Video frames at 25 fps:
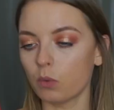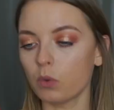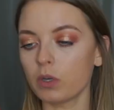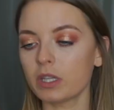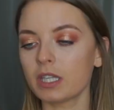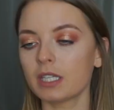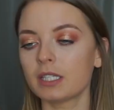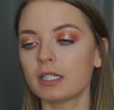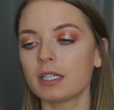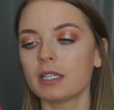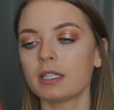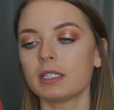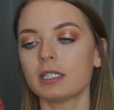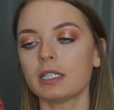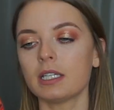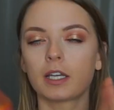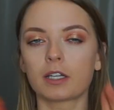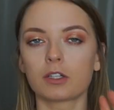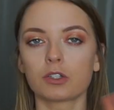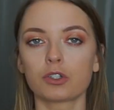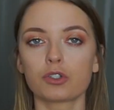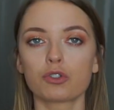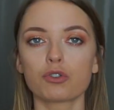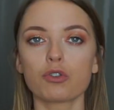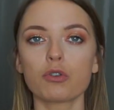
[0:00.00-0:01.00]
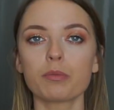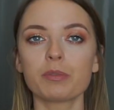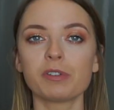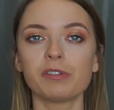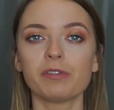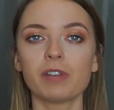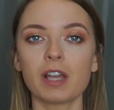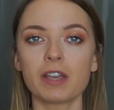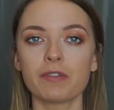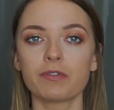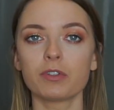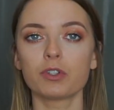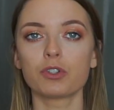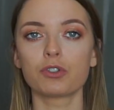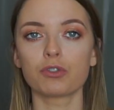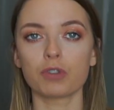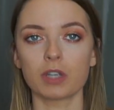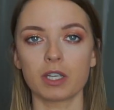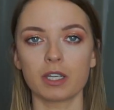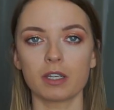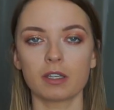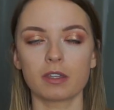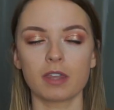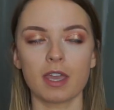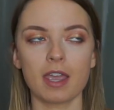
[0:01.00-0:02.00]
What this is a strawberry flavoured
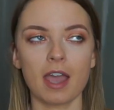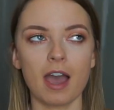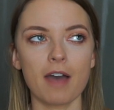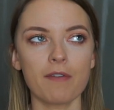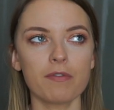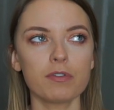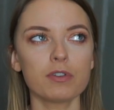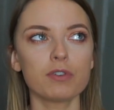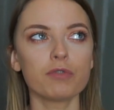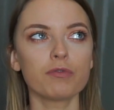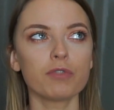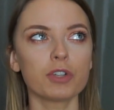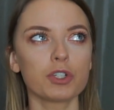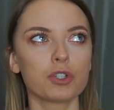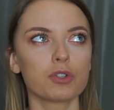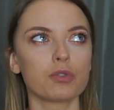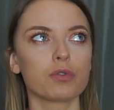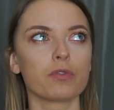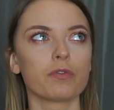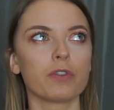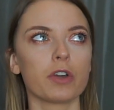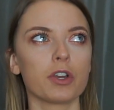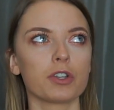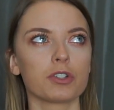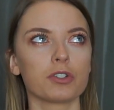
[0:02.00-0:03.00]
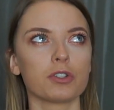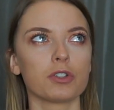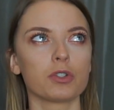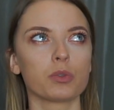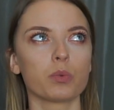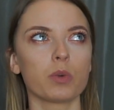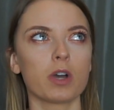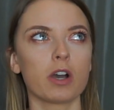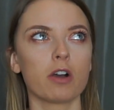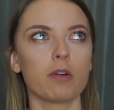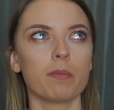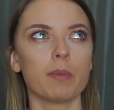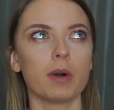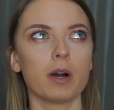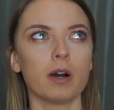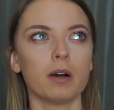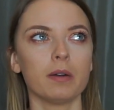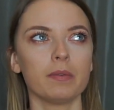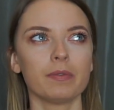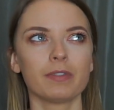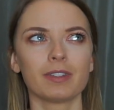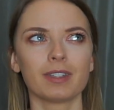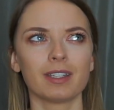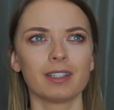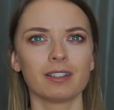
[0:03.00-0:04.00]
drink. They have an original version as well, but
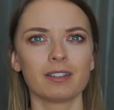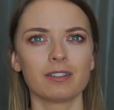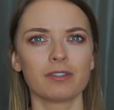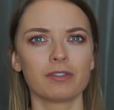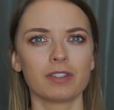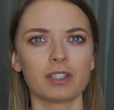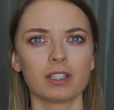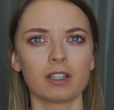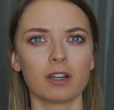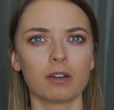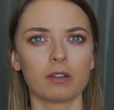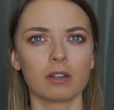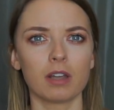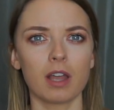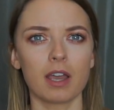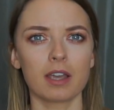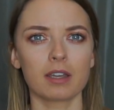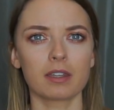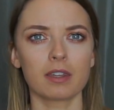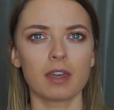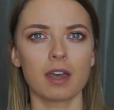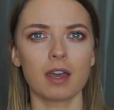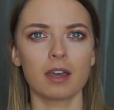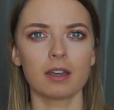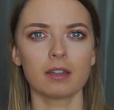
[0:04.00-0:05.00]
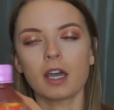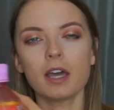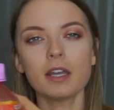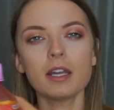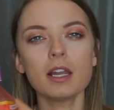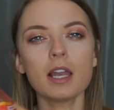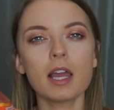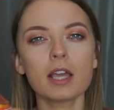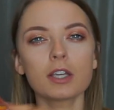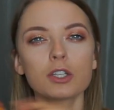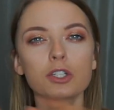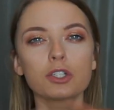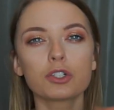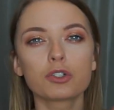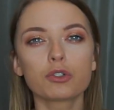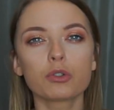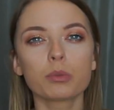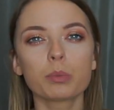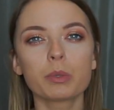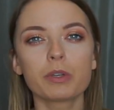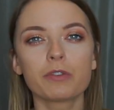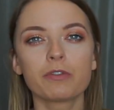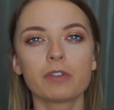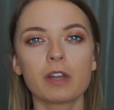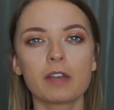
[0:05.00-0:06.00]
I don't think I'd like that. Kind of like
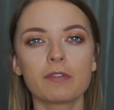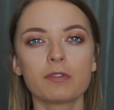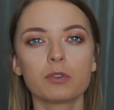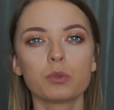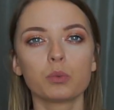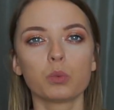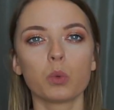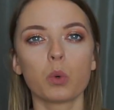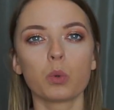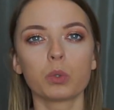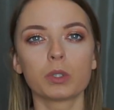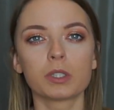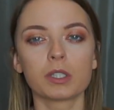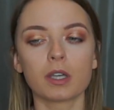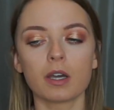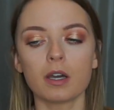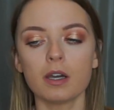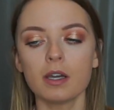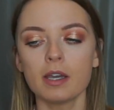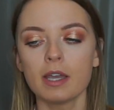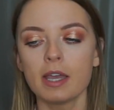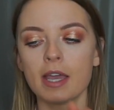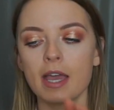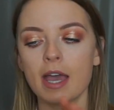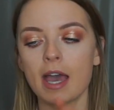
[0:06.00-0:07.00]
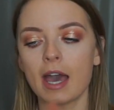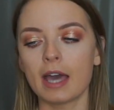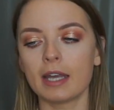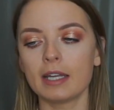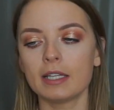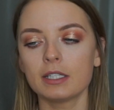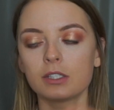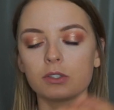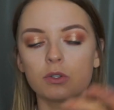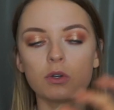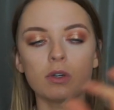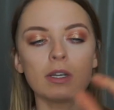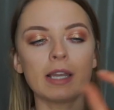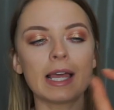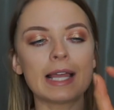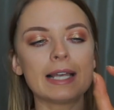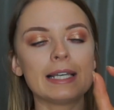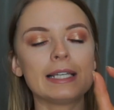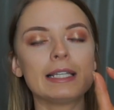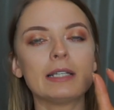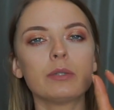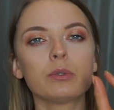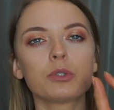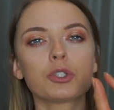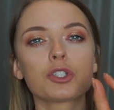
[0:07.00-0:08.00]
strawberry flavoured water, and it's got like
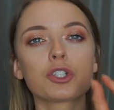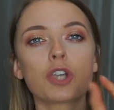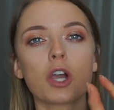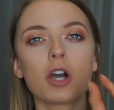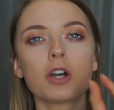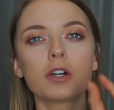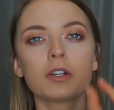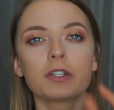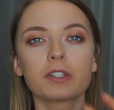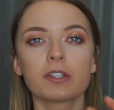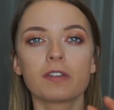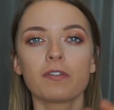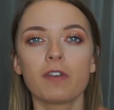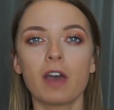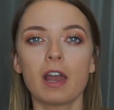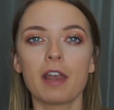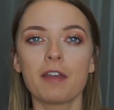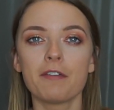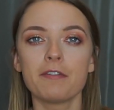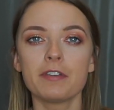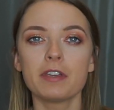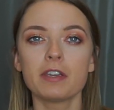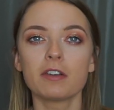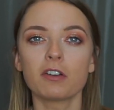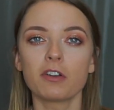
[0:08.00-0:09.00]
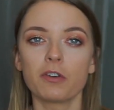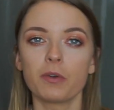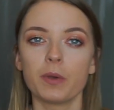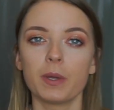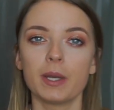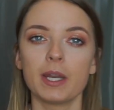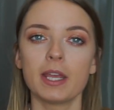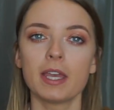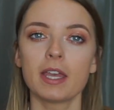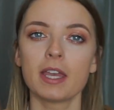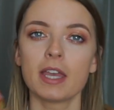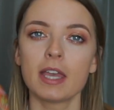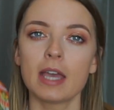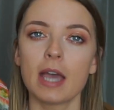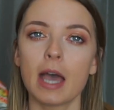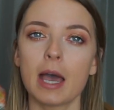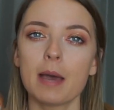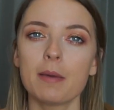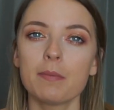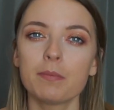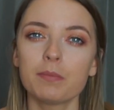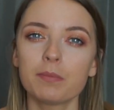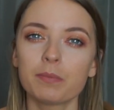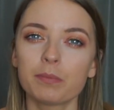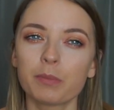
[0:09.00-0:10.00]
little chunks of aloe vera in it.
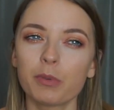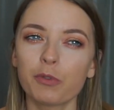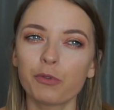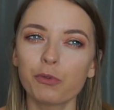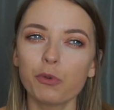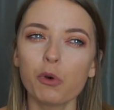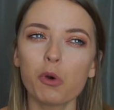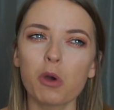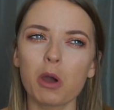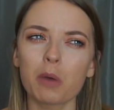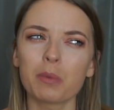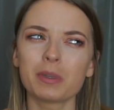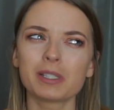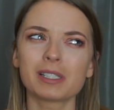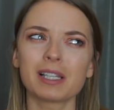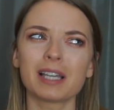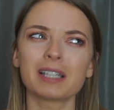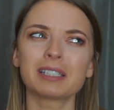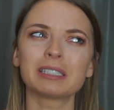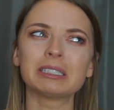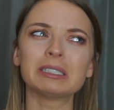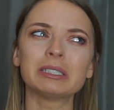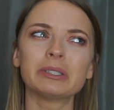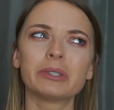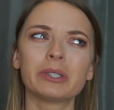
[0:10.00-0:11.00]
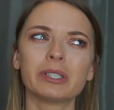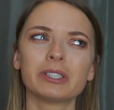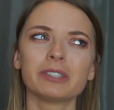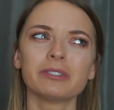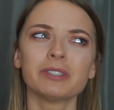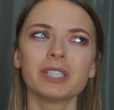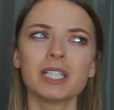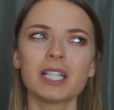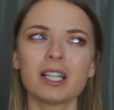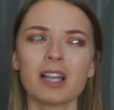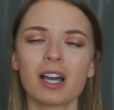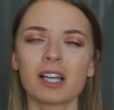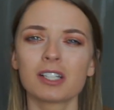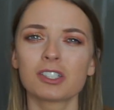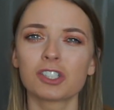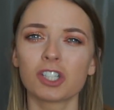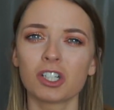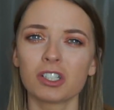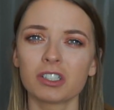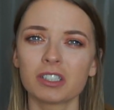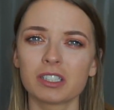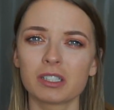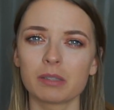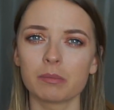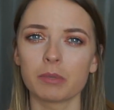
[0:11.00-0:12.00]
And before I was like, oh, I don't really like
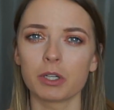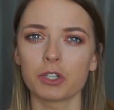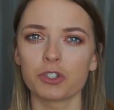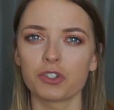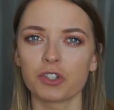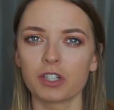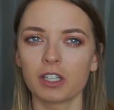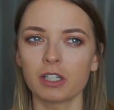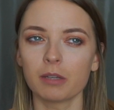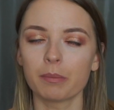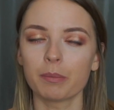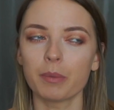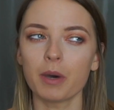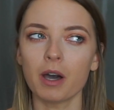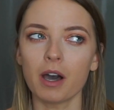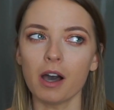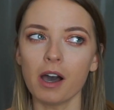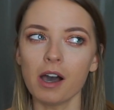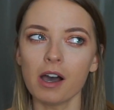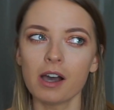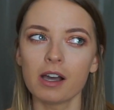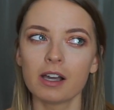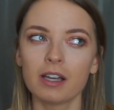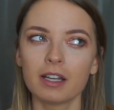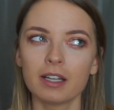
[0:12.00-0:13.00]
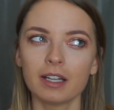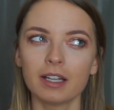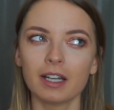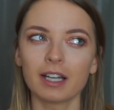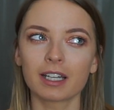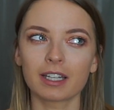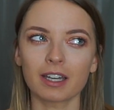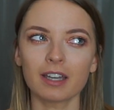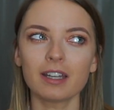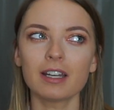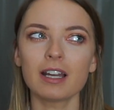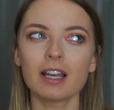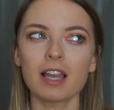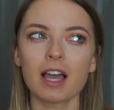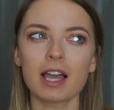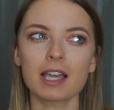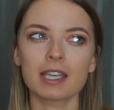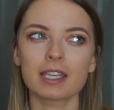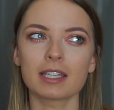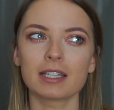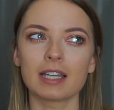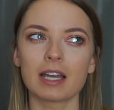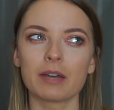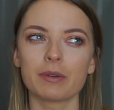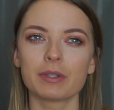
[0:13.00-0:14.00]
chunks in my drink, but I kind of like
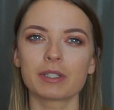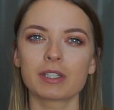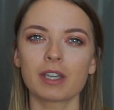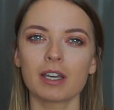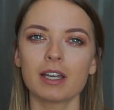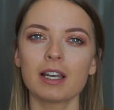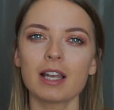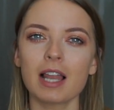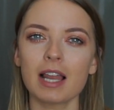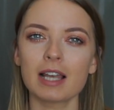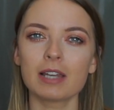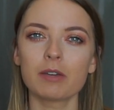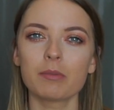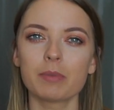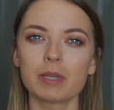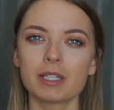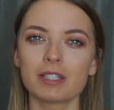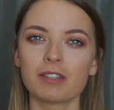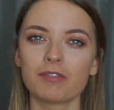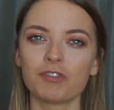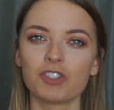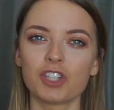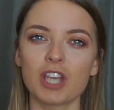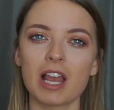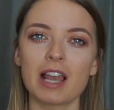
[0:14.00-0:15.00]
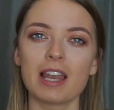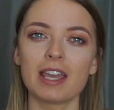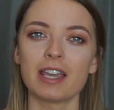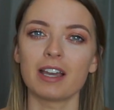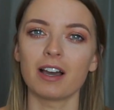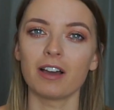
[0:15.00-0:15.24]
it now. It's kind of like little bits of jelly.